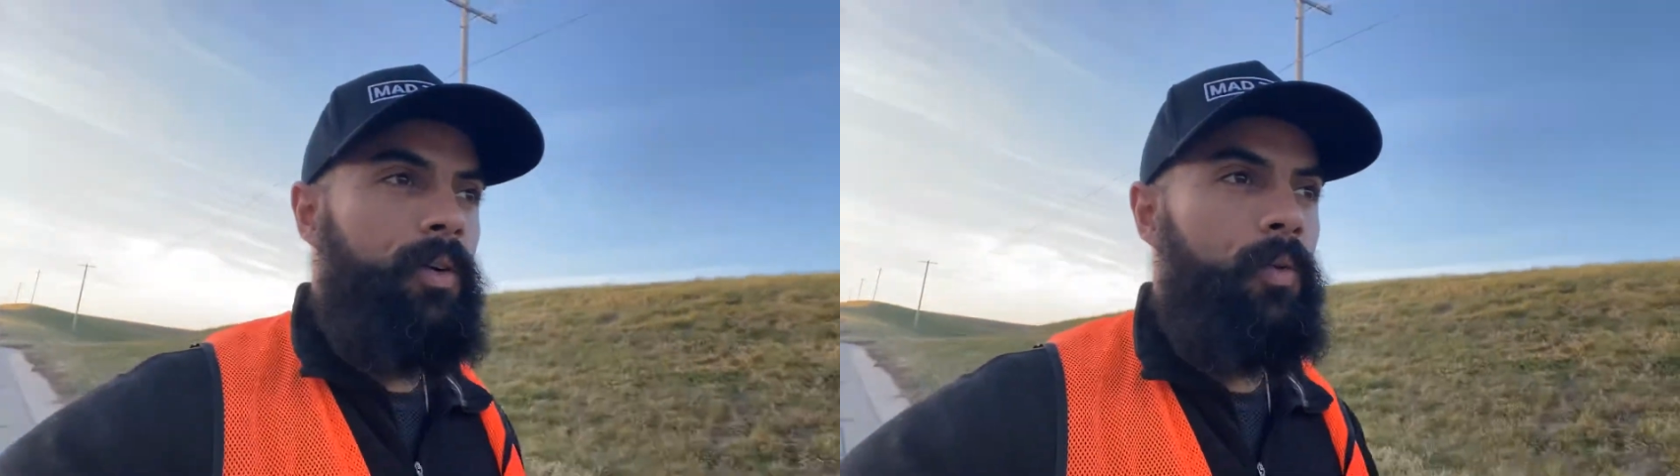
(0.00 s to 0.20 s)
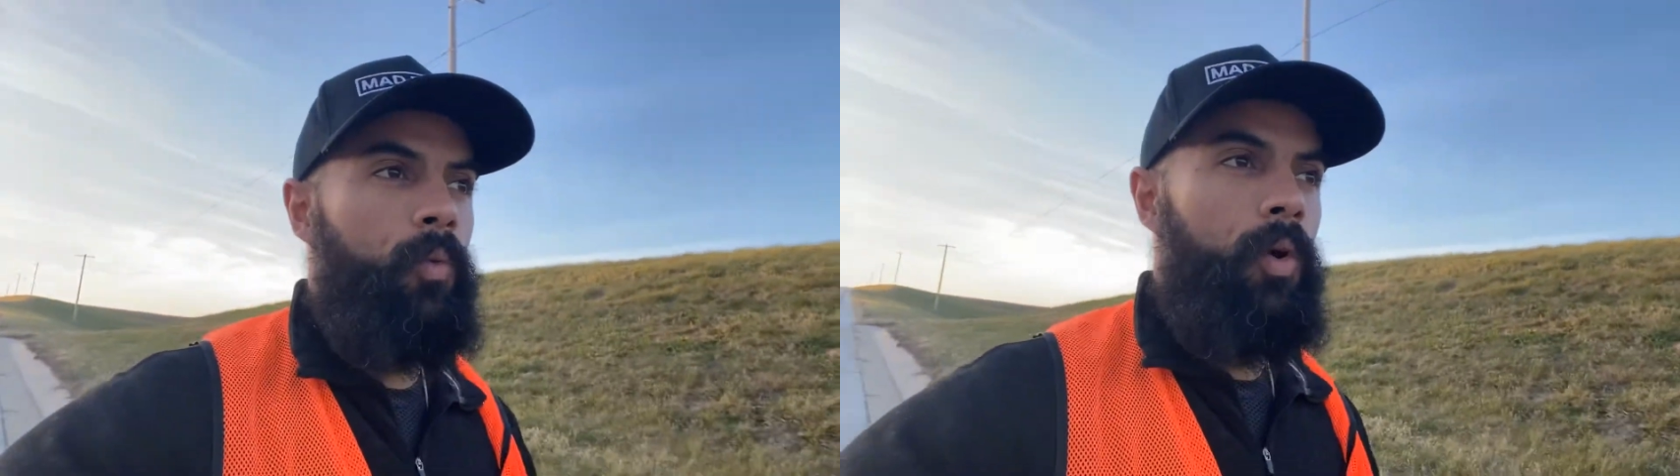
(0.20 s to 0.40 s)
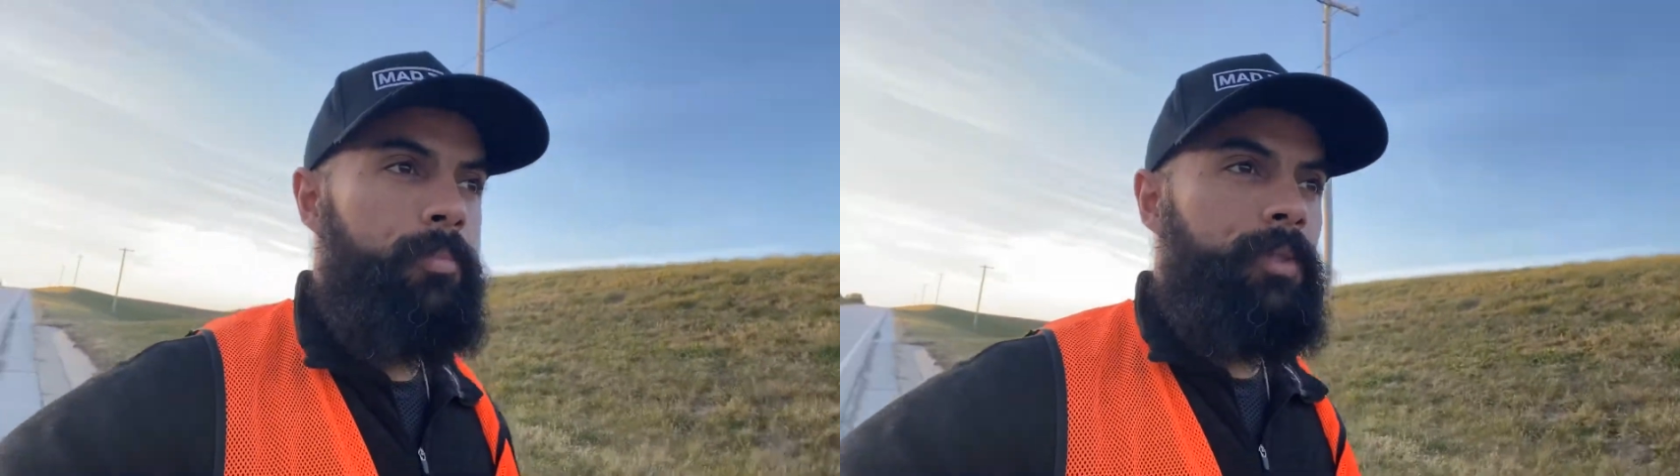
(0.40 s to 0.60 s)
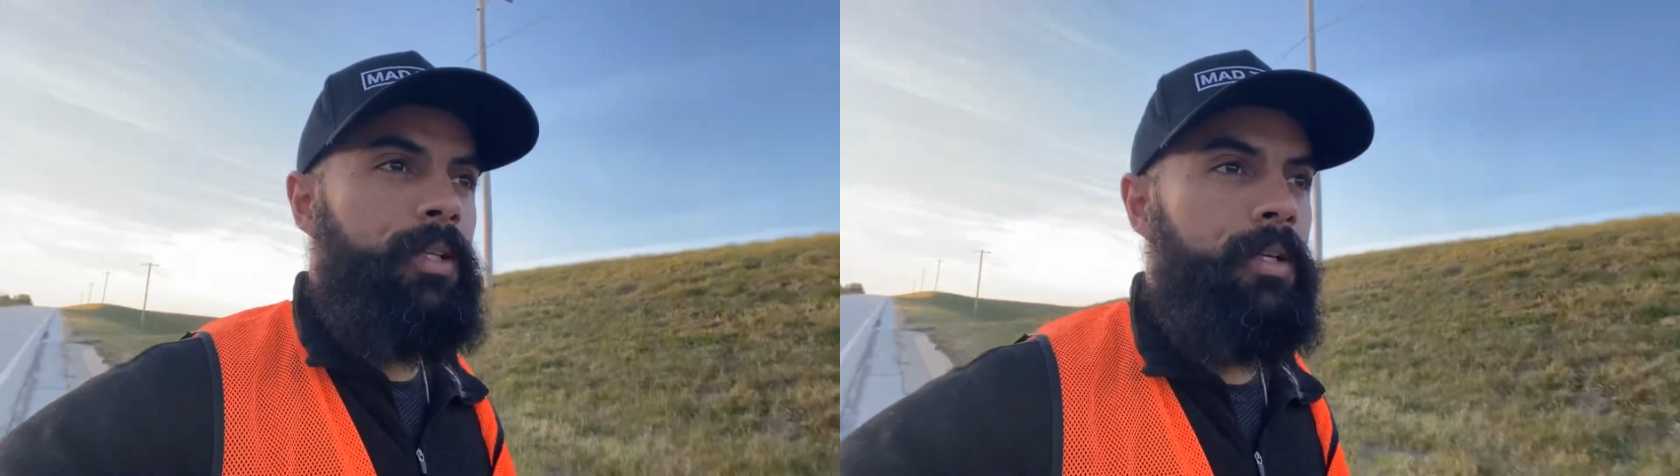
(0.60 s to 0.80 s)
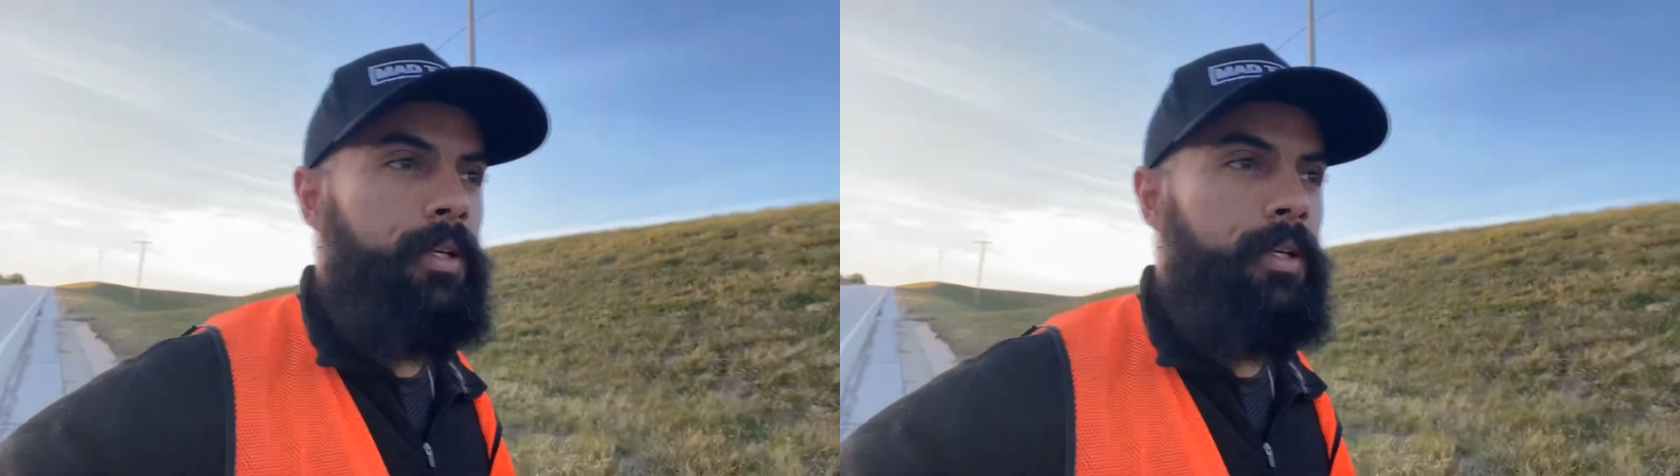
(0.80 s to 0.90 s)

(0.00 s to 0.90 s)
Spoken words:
whooped